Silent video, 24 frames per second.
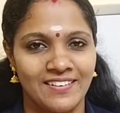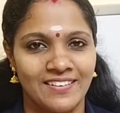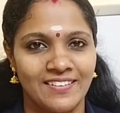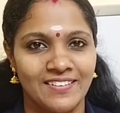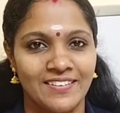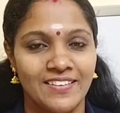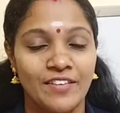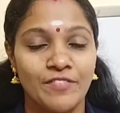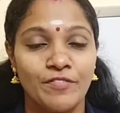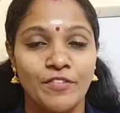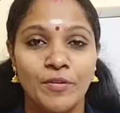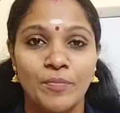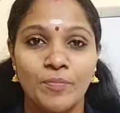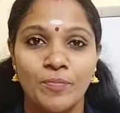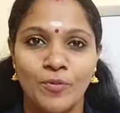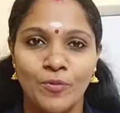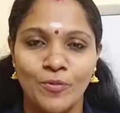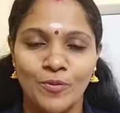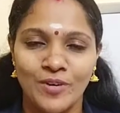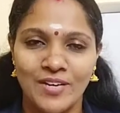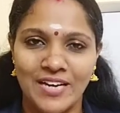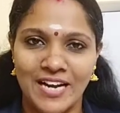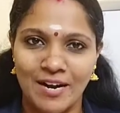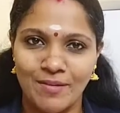Then we
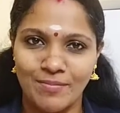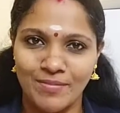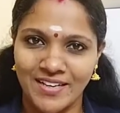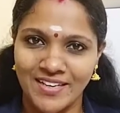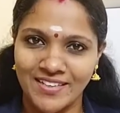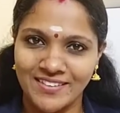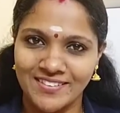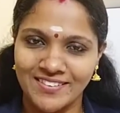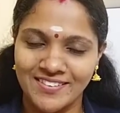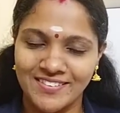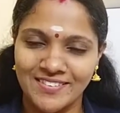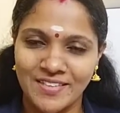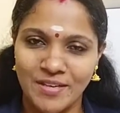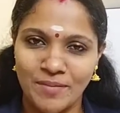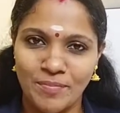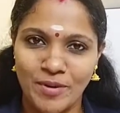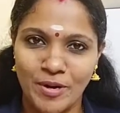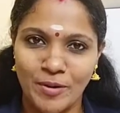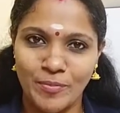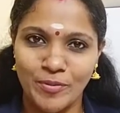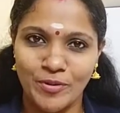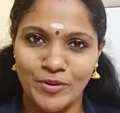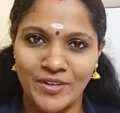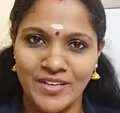proved lambda x is a
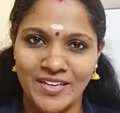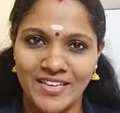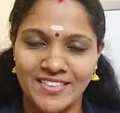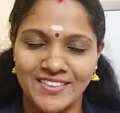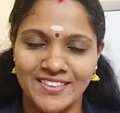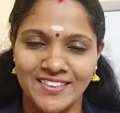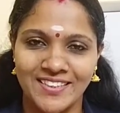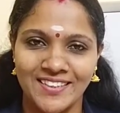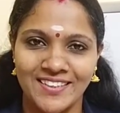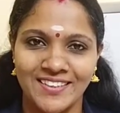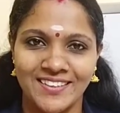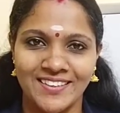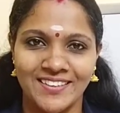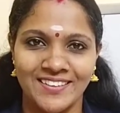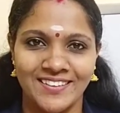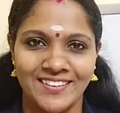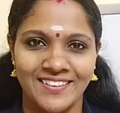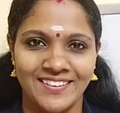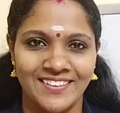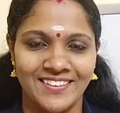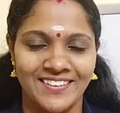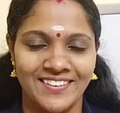permutation.